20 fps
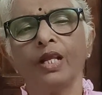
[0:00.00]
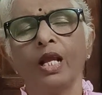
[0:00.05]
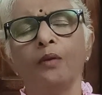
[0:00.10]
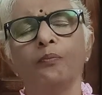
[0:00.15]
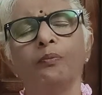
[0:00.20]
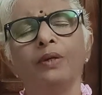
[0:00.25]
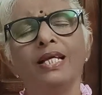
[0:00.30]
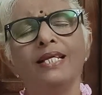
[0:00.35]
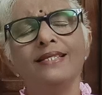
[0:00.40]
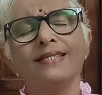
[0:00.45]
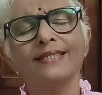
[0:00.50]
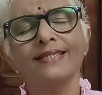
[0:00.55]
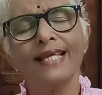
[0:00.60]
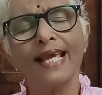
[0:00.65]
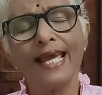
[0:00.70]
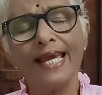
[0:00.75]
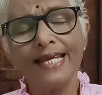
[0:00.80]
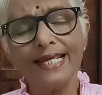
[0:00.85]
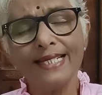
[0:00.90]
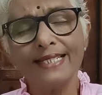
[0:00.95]
Please
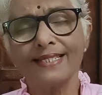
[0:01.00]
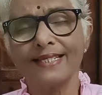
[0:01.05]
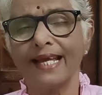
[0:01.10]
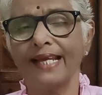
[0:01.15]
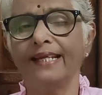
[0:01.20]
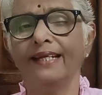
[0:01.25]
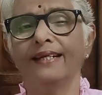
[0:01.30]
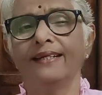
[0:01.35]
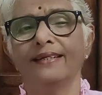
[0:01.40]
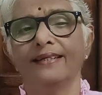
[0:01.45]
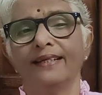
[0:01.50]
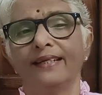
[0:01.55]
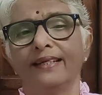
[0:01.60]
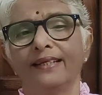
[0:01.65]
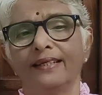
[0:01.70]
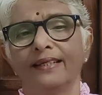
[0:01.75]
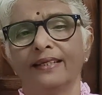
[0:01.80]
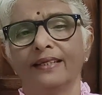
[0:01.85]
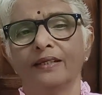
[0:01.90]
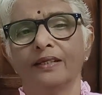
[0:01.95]
say it silently.
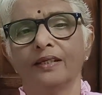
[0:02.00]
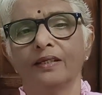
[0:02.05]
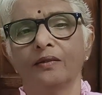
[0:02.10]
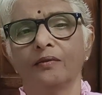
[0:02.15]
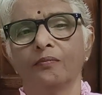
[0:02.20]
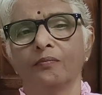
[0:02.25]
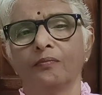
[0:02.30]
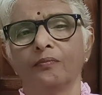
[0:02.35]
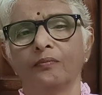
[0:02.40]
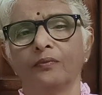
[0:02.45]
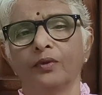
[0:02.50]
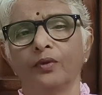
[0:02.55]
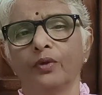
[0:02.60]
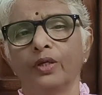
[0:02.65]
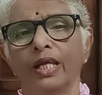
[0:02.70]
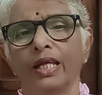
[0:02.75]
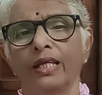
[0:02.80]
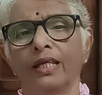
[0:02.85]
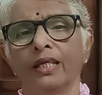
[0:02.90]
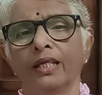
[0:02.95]

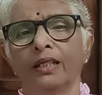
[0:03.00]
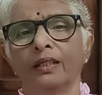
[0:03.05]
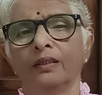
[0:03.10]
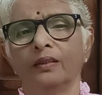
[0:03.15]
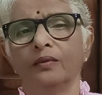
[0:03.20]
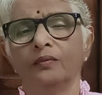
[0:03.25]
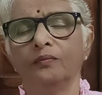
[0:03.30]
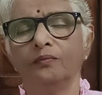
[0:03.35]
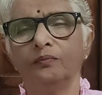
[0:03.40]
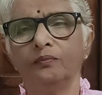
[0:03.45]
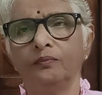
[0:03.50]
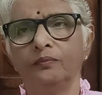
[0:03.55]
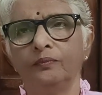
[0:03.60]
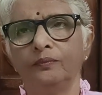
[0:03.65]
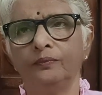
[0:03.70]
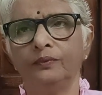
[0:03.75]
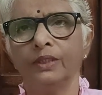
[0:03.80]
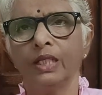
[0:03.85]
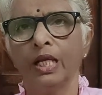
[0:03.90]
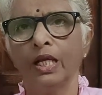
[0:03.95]
Okay.
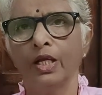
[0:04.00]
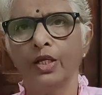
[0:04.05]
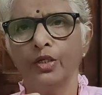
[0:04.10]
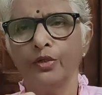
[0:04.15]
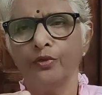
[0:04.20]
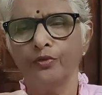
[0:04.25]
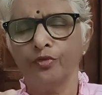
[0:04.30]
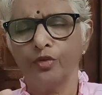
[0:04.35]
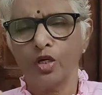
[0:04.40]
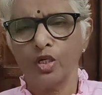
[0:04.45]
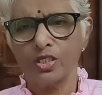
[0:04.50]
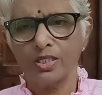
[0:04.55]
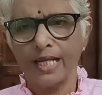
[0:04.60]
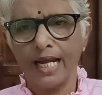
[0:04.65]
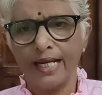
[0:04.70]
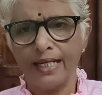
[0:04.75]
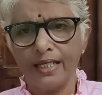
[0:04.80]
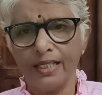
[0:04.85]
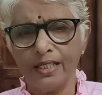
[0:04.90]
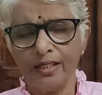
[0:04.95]
If you are
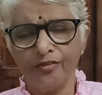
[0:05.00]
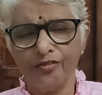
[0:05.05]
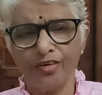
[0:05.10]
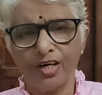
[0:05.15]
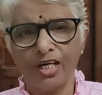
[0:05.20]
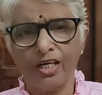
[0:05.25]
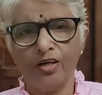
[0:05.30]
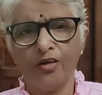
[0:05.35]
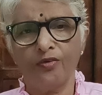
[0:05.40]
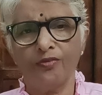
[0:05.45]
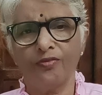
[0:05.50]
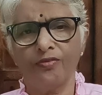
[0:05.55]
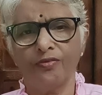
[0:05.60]
standing in front of